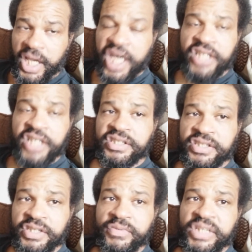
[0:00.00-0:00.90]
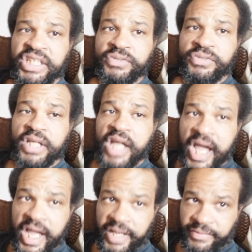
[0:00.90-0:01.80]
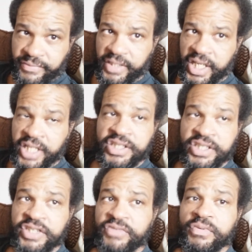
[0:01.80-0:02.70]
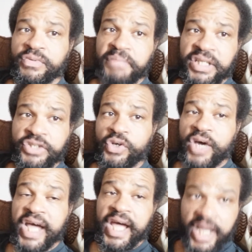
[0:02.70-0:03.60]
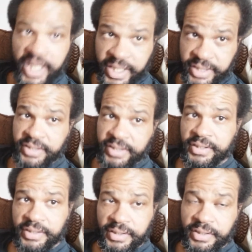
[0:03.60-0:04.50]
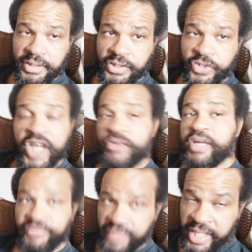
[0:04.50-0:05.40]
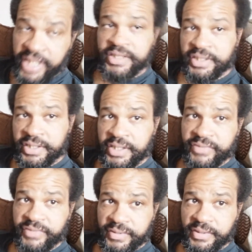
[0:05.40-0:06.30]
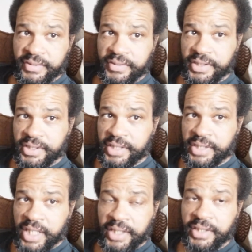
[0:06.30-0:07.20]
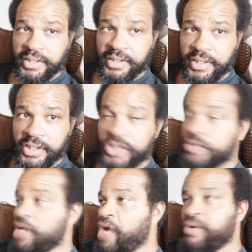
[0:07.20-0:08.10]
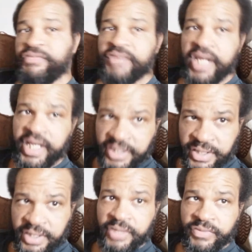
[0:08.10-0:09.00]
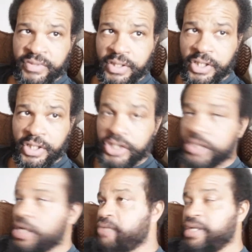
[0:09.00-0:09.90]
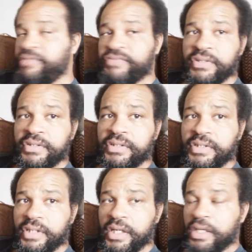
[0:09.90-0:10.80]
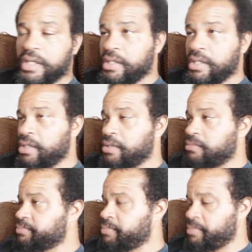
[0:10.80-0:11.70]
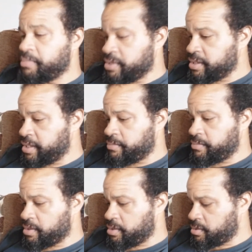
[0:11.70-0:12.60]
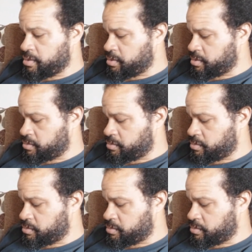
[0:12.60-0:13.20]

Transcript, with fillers: Anderson Silva will eat you alive. Anderson Silva will beat your ass. You're not ready for Anderson Silva. Okay? You're not ready for Anderson Silva. You're not ready for uh uh what my boy name? Uh uh